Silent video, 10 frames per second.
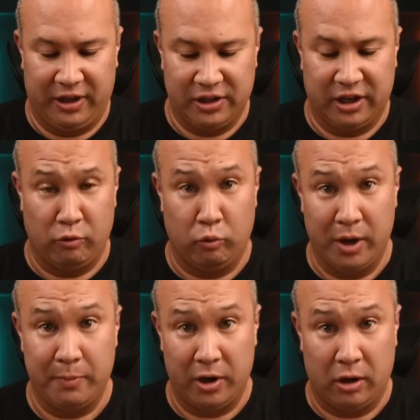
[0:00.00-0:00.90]
it's gonna
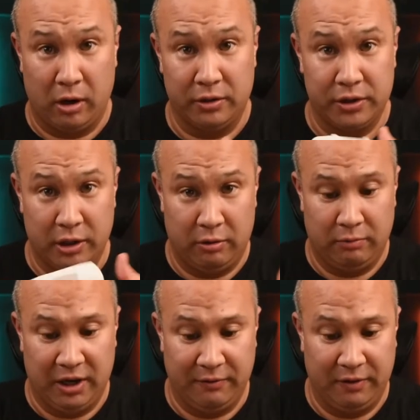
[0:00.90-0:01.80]
rip at all, so it
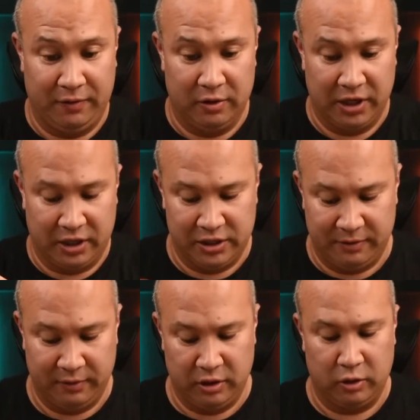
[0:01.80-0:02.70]
definitely feels like it's
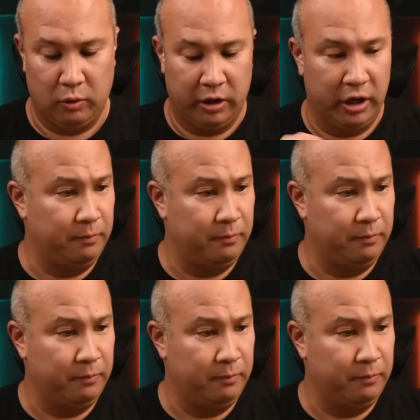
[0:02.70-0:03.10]
definitely good quality.